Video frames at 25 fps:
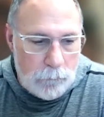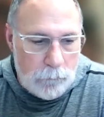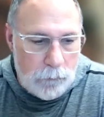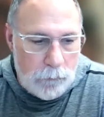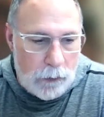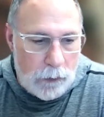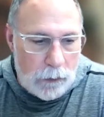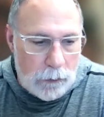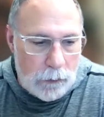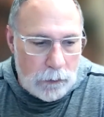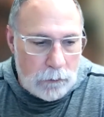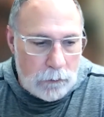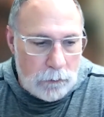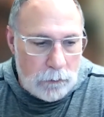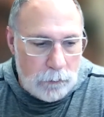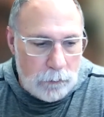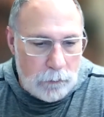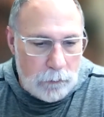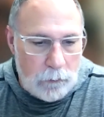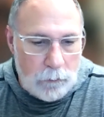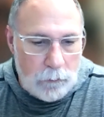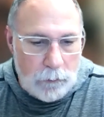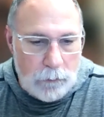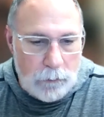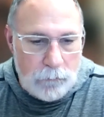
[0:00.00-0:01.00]
very
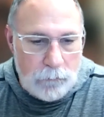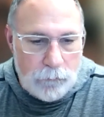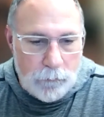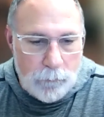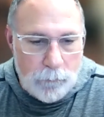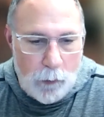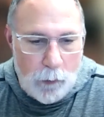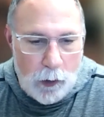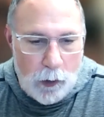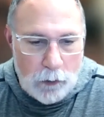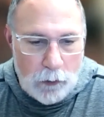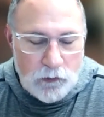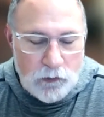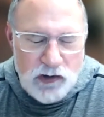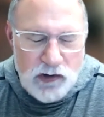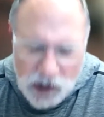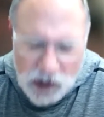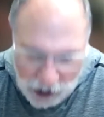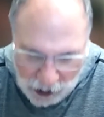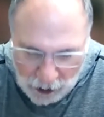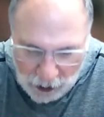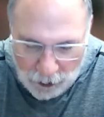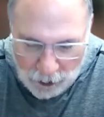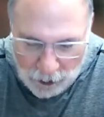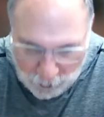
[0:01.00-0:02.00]
clearly from our
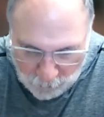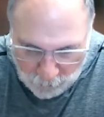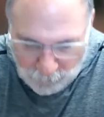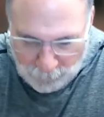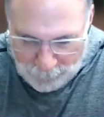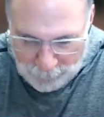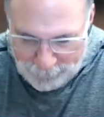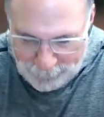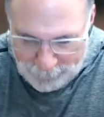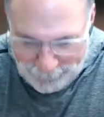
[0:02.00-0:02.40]
chair